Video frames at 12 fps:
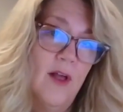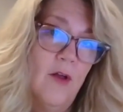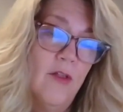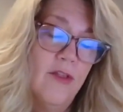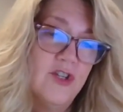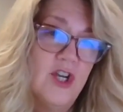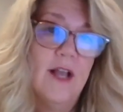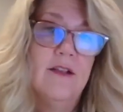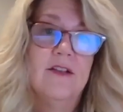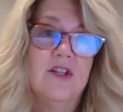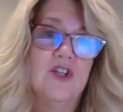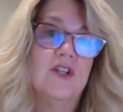health
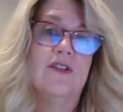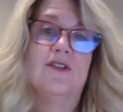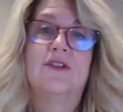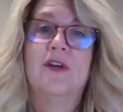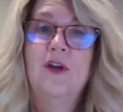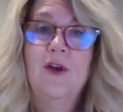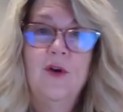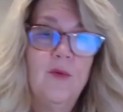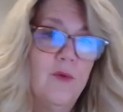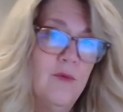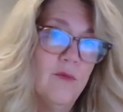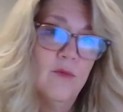challenges
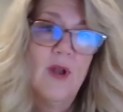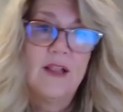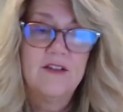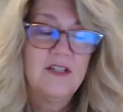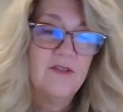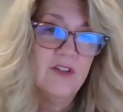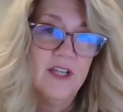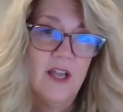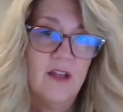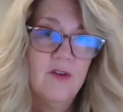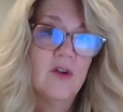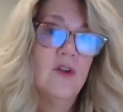relatively
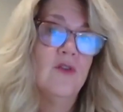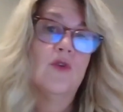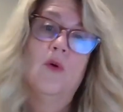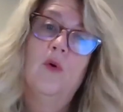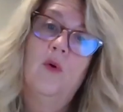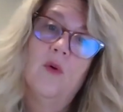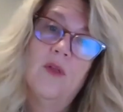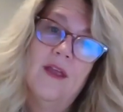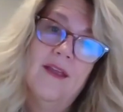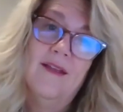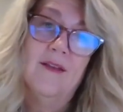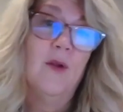under control.
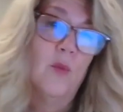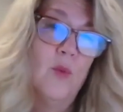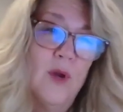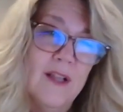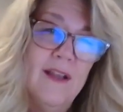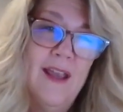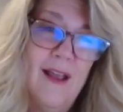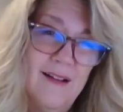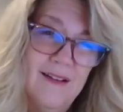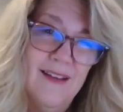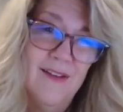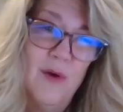It really,
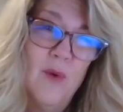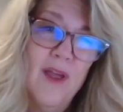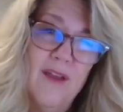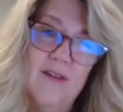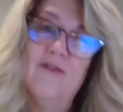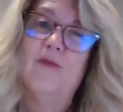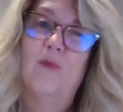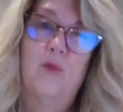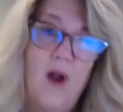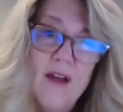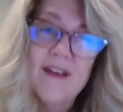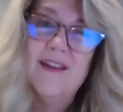kind of
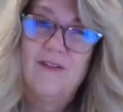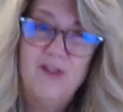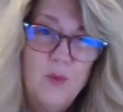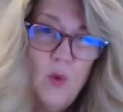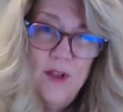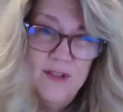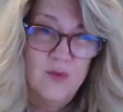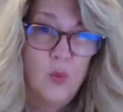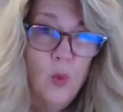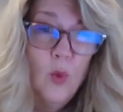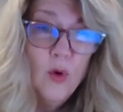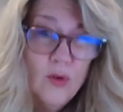rocked everyone's
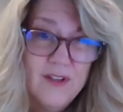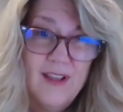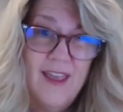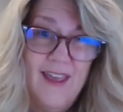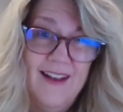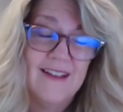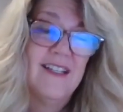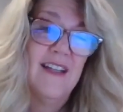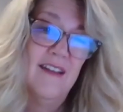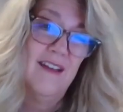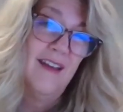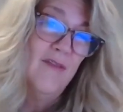world to that
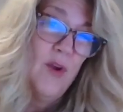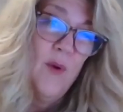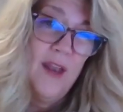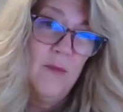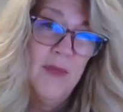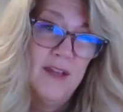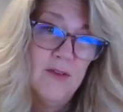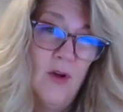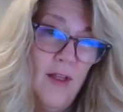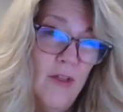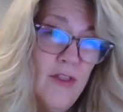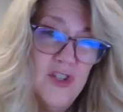extent. And if you had a
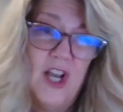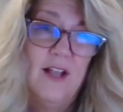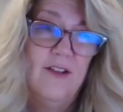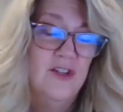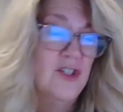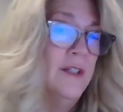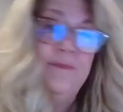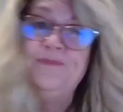mental health challenge,